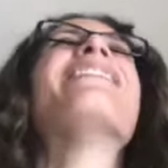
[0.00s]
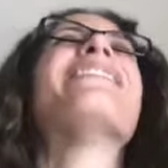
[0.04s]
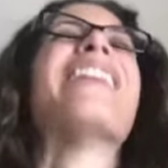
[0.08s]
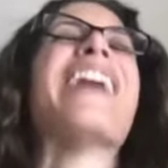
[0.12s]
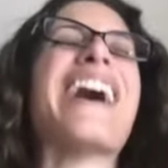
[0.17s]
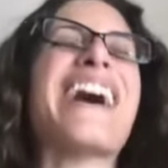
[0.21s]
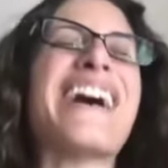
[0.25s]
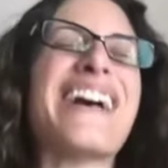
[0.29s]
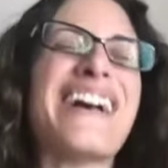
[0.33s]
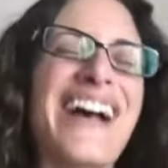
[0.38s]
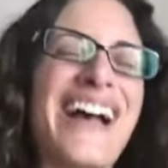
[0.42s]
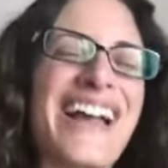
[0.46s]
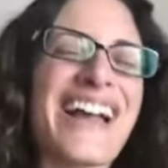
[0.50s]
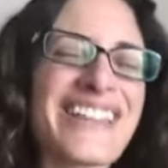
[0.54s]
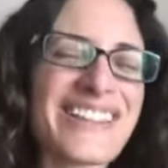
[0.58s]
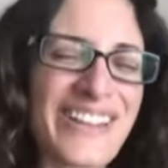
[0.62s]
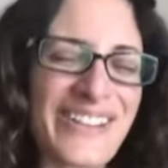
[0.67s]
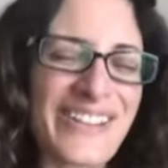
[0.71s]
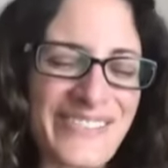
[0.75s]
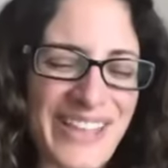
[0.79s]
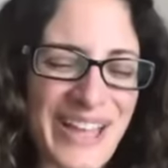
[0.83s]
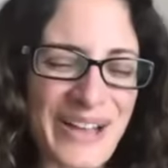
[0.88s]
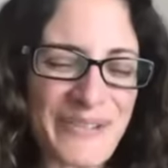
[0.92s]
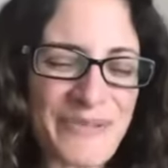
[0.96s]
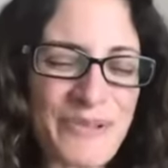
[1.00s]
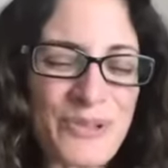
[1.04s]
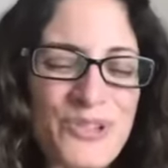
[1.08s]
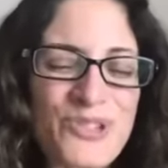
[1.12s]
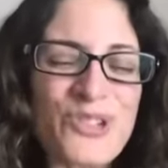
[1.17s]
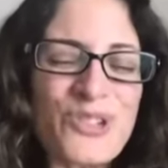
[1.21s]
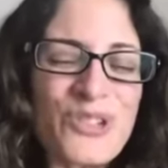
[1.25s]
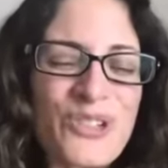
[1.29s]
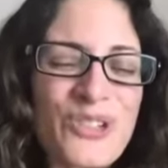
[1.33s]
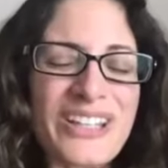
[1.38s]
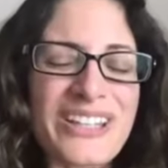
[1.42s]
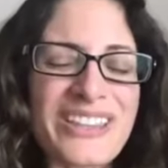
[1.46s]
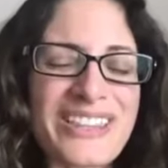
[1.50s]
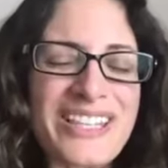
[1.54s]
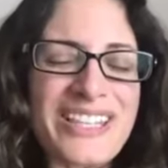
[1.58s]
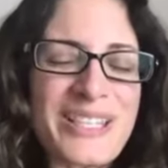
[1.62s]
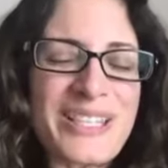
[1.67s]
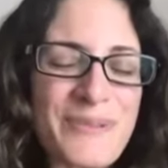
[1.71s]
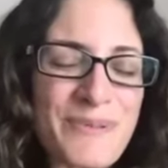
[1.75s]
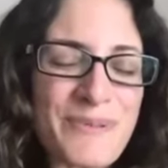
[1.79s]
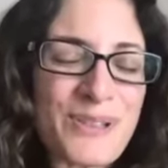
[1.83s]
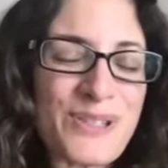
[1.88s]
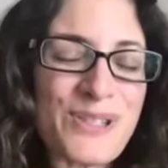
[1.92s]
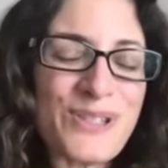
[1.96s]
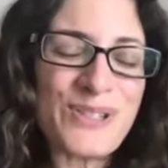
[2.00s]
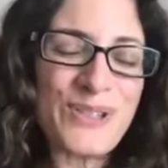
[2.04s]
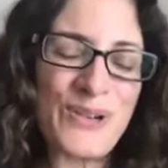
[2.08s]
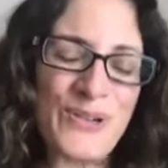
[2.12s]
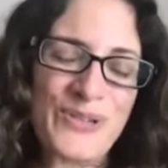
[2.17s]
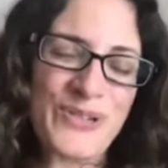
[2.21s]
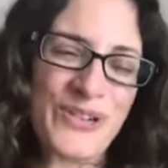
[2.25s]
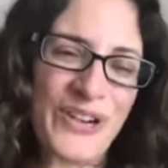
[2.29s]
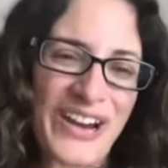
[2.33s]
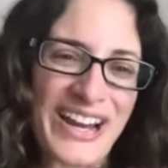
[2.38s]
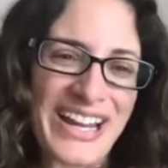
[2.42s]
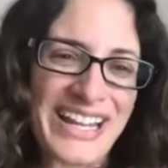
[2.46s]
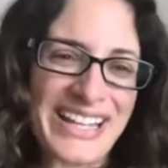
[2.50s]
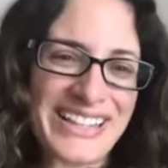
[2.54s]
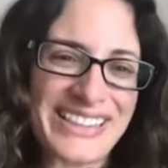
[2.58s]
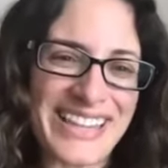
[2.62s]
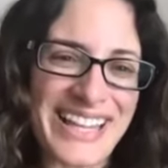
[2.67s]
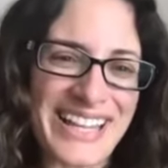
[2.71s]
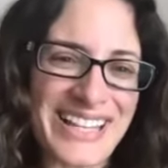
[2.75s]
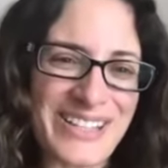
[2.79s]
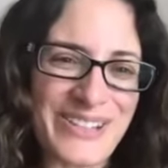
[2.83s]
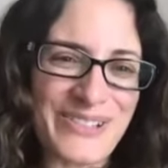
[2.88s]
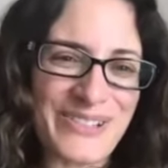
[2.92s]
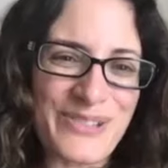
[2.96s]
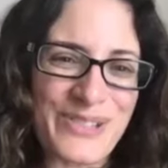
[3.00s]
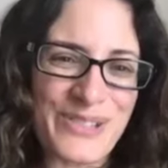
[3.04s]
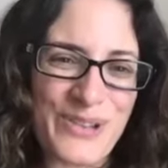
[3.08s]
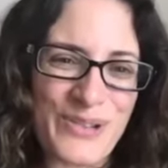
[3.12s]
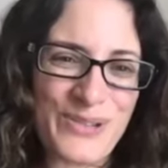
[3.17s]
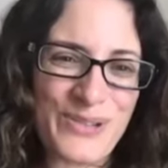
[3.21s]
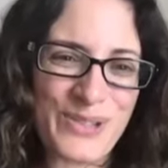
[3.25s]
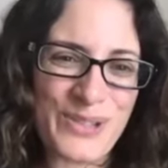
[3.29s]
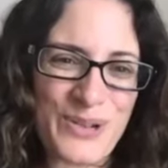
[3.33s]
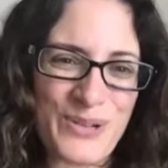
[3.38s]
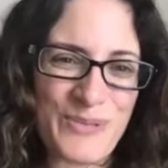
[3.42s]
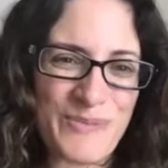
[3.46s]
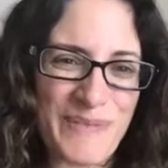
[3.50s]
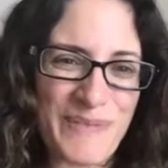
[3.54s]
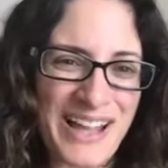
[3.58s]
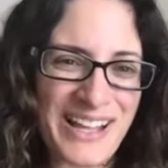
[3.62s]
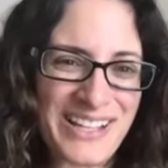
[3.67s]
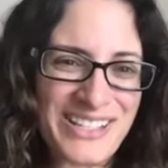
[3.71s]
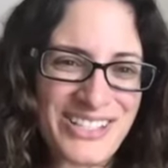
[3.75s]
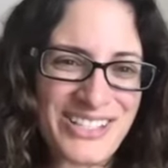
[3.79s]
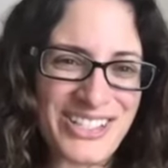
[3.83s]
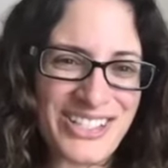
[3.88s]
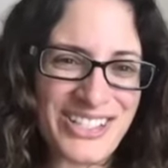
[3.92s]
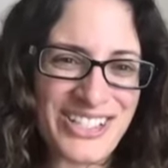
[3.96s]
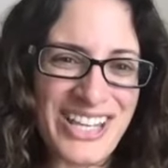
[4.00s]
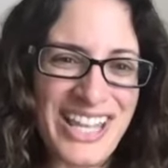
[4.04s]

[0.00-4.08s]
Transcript: that. I love that. Well, Julie, this was so great. Thank you so, so much.